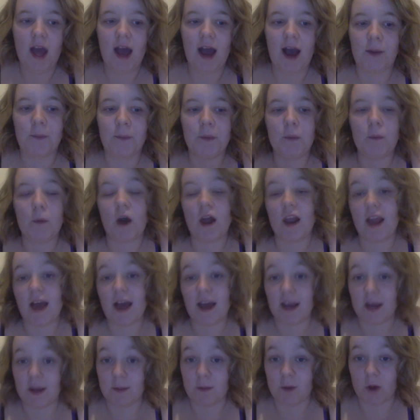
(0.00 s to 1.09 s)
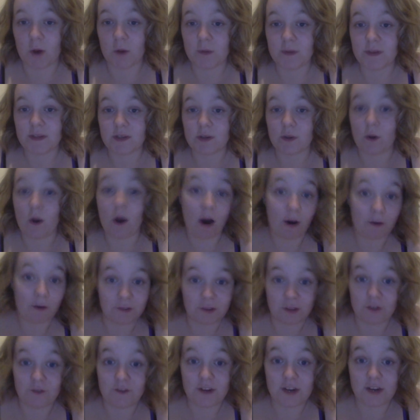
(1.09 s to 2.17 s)
and we weren't letting him know until after
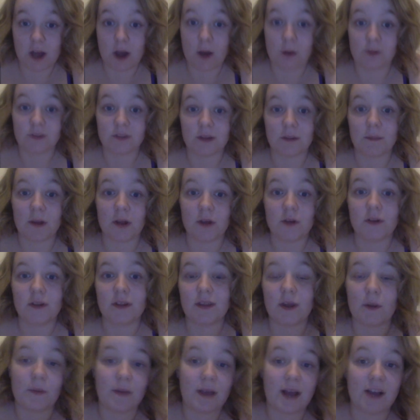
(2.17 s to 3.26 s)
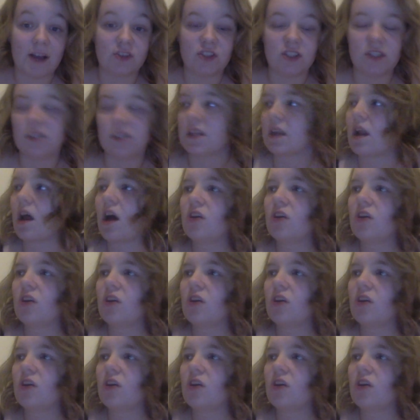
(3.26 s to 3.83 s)
the video was uploaded that we actually did it.